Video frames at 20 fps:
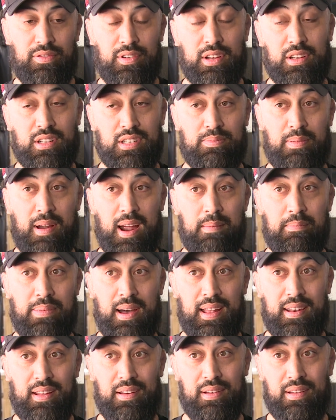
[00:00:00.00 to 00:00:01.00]
good sparring
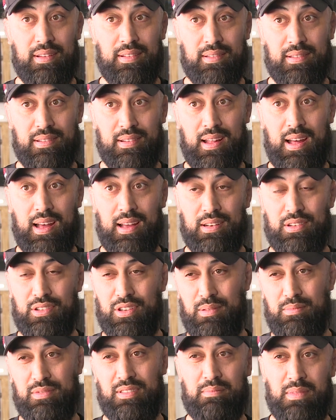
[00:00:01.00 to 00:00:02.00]
partner in
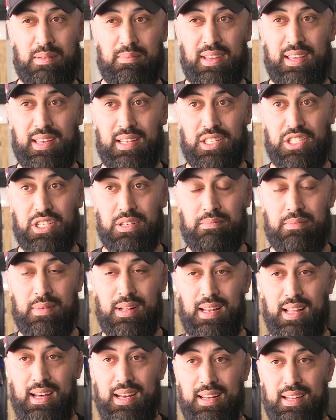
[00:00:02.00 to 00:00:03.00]
terms of mimicking Jim
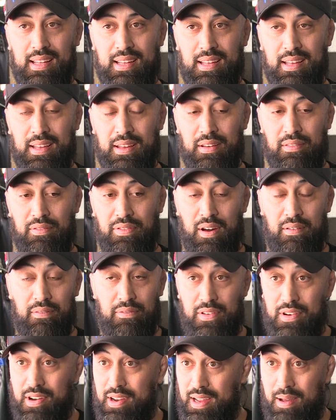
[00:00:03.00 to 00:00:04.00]
Miller, felt
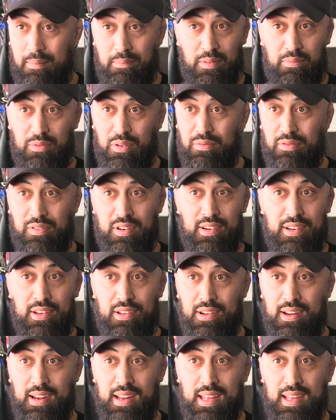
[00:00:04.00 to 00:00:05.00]
very comfortable very
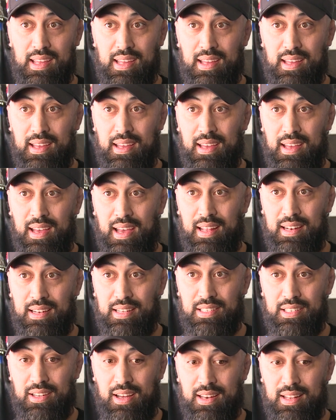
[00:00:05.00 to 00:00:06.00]
early and
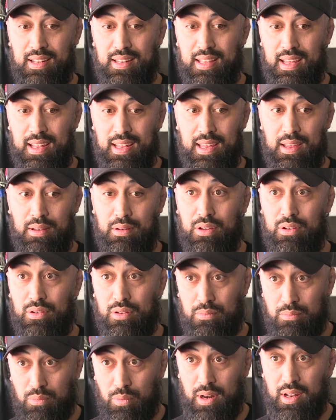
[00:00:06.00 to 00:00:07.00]
decided that he
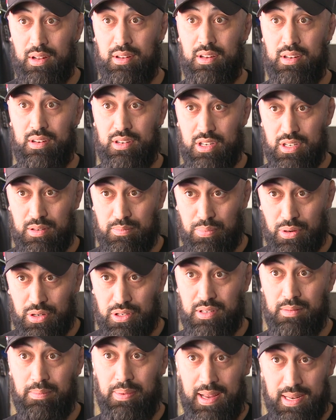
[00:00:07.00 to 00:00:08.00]
wanted to just
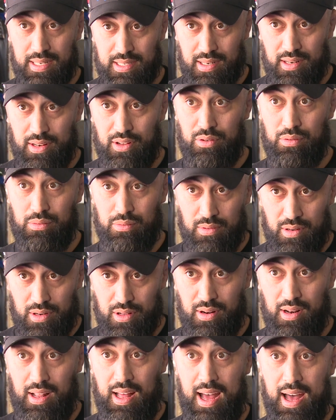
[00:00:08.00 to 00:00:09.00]
push the pace a
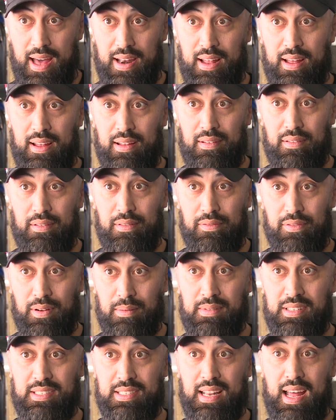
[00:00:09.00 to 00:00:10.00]
little harder
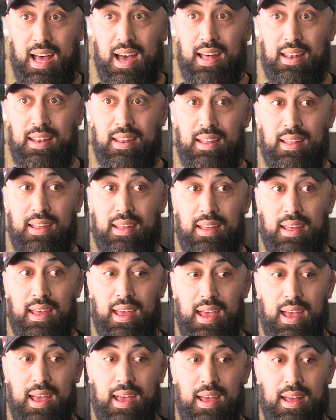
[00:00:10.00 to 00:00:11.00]
from the start,
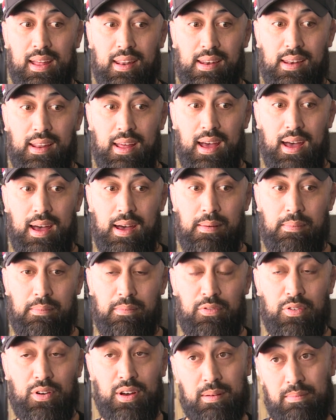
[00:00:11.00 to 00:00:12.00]
and
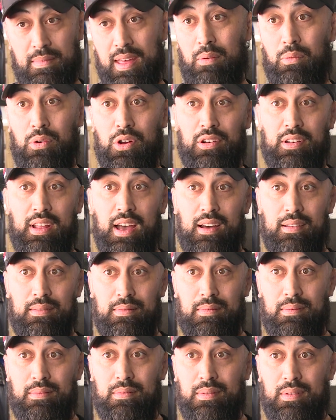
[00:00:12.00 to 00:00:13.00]
for him that worked out.
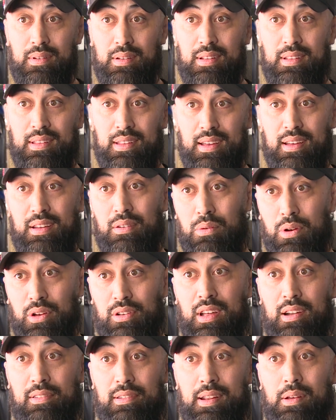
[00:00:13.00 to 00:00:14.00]
Yeah, it
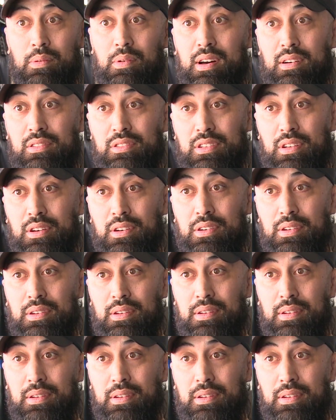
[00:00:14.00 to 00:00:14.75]
worked out really well. So.